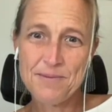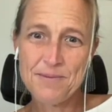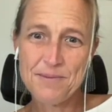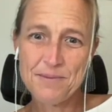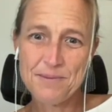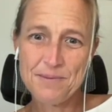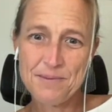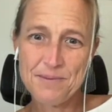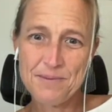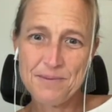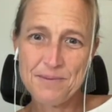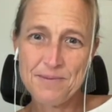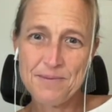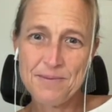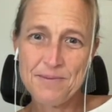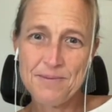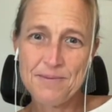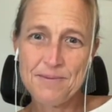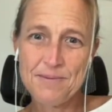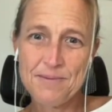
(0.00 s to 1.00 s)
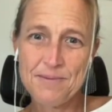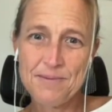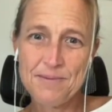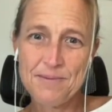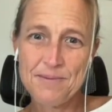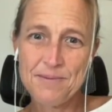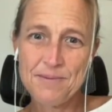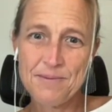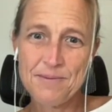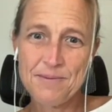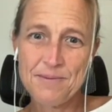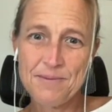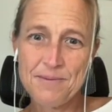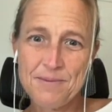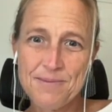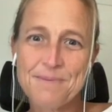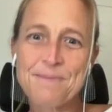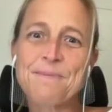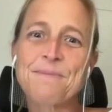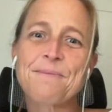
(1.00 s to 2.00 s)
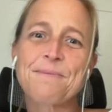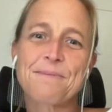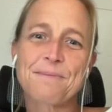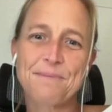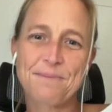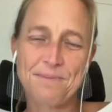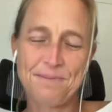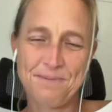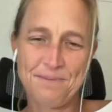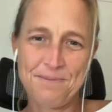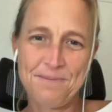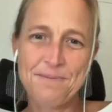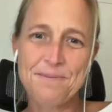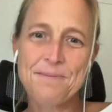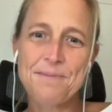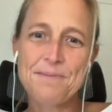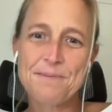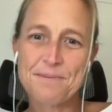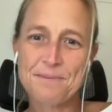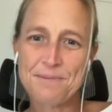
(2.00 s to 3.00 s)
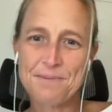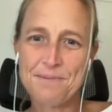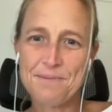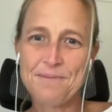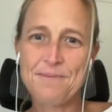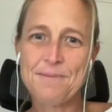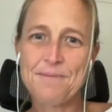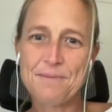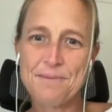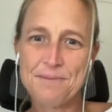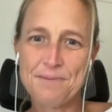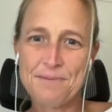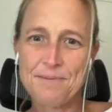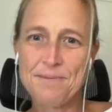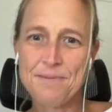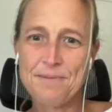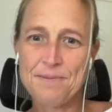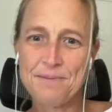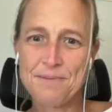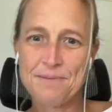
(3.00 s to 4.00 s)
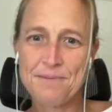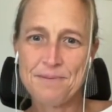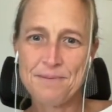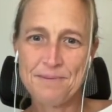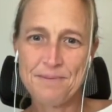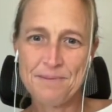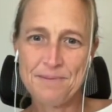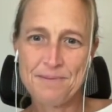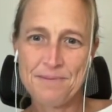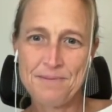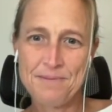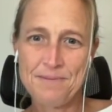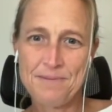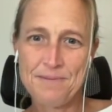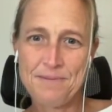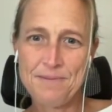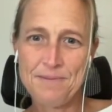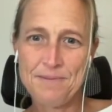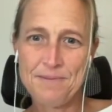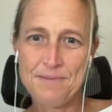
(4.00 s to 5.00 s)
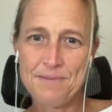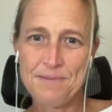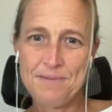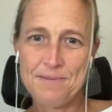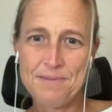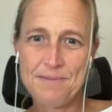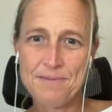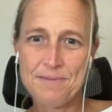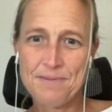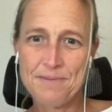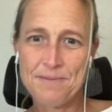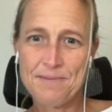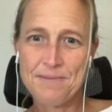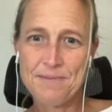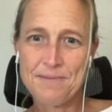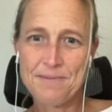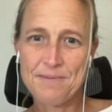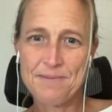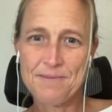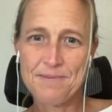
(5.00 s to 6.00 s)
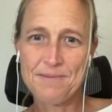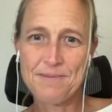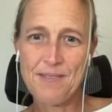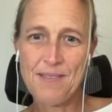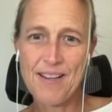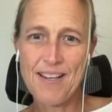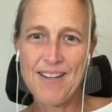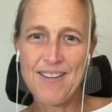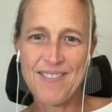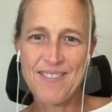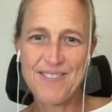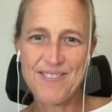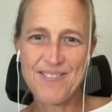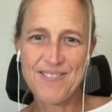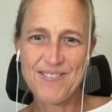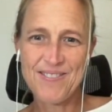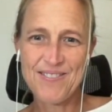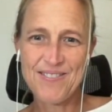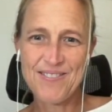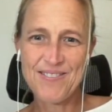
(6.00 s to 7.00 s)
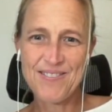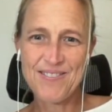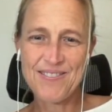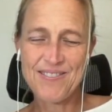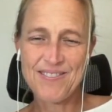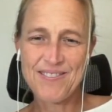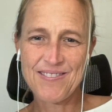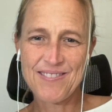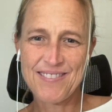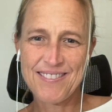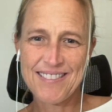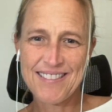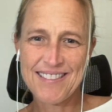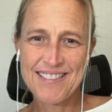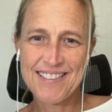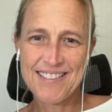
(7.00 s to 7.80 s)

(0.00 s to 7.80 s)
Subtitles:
(silent)